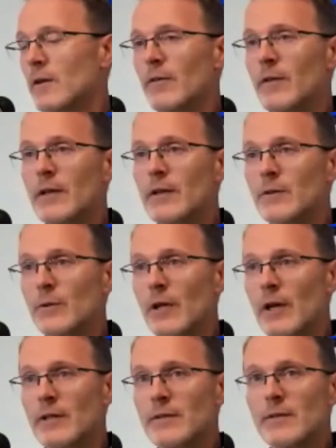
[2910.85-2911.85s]
of the
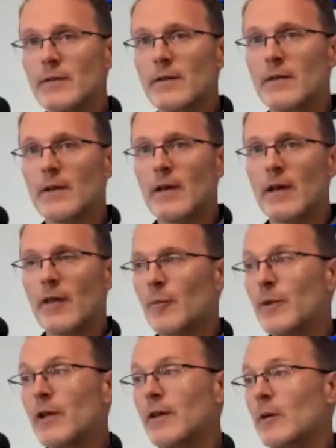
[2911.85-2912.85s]
Israelites. And
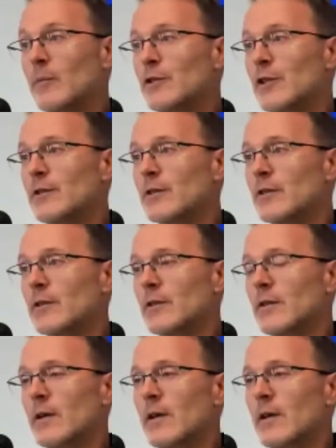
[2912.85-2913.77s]
that'll be a game changer.